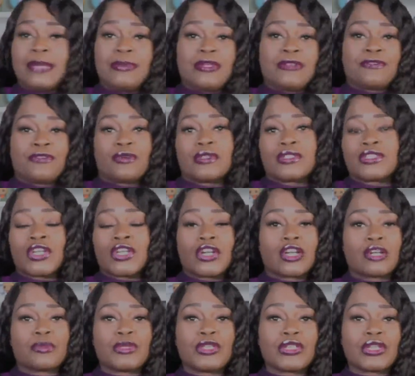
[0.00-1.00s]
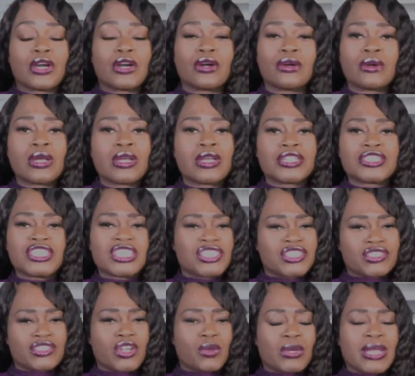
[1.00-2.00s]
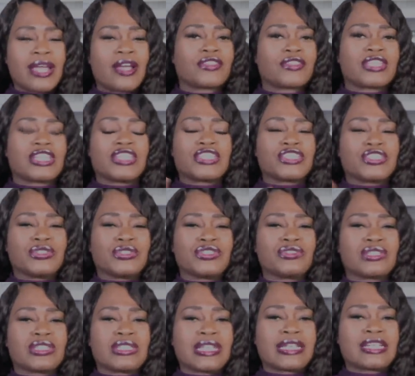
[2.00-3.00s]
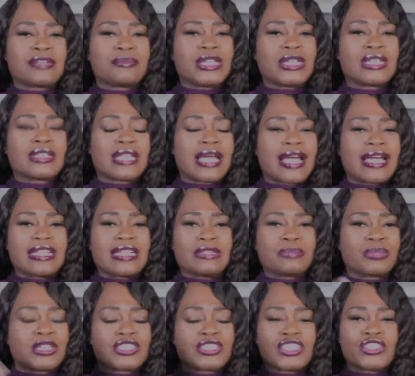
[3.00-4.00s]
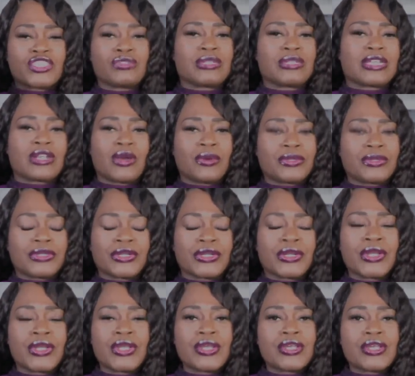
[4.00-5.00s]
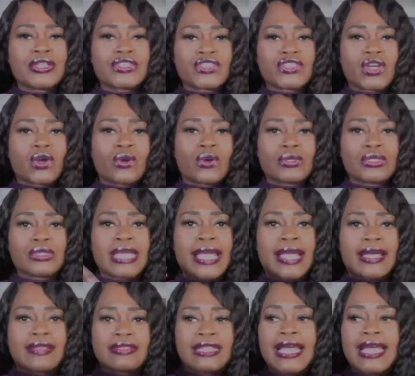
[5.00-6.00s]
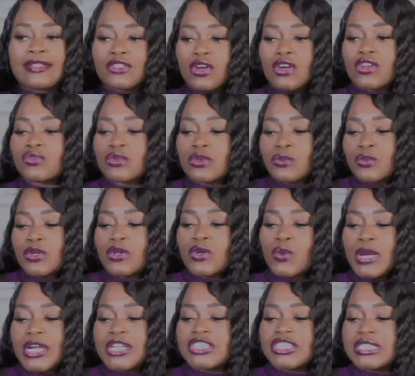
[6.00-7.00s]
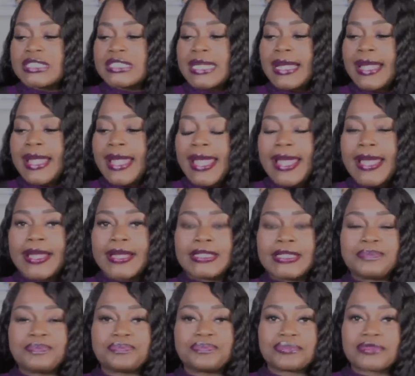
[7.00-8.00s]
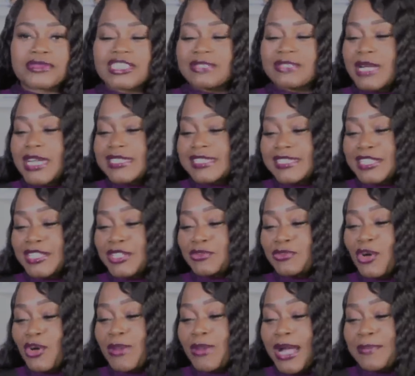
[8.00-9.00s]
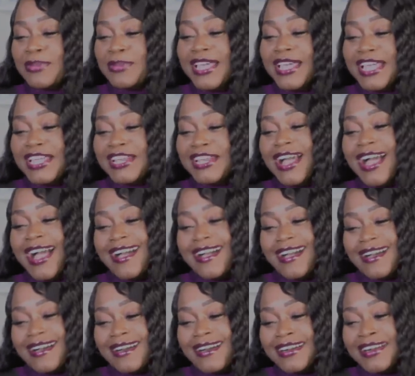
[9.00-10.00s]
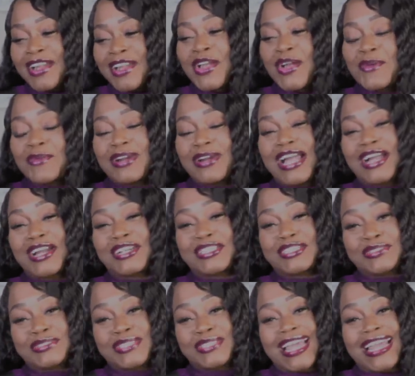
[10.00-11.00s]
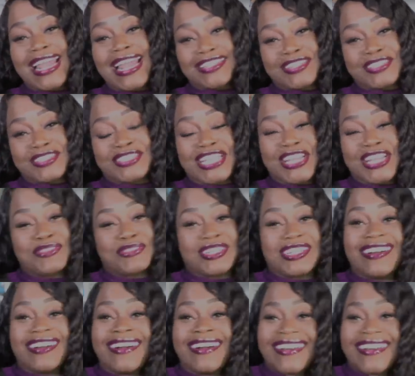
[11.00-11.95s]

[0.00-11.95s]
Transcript: full term, you know, just, you know, with health issues, you know, it can be a lot. Plus, as you get older. So, yeah, that those were real questions I had. Somebody said, get a robot pet. Uh uh we are not going to do that, Alexandria.